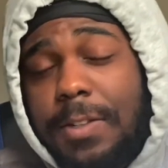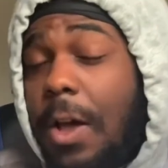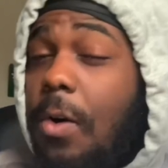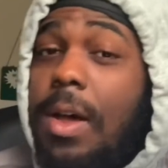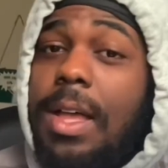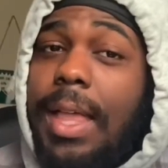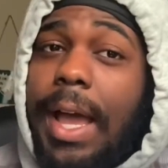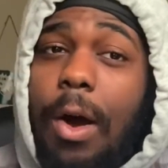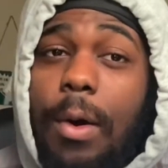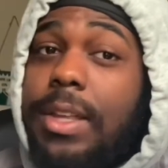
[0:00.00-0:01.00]
So,
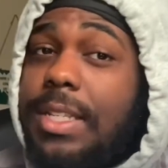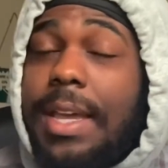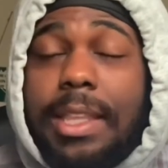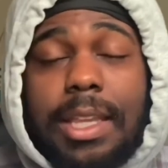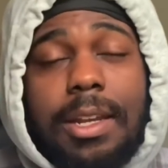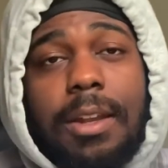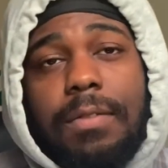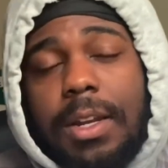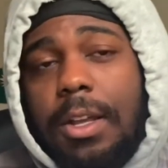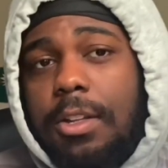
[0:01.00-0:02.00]
like I always say at the end
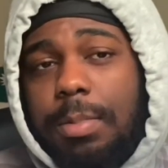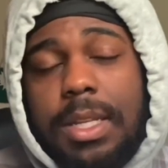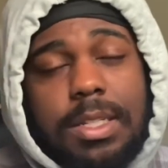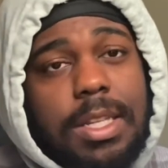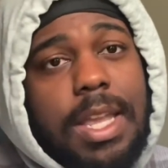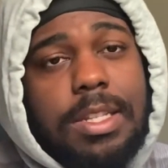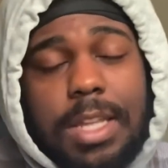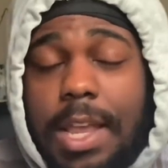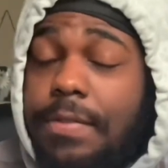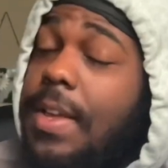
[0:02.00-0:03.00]
of the videos, please stay safe,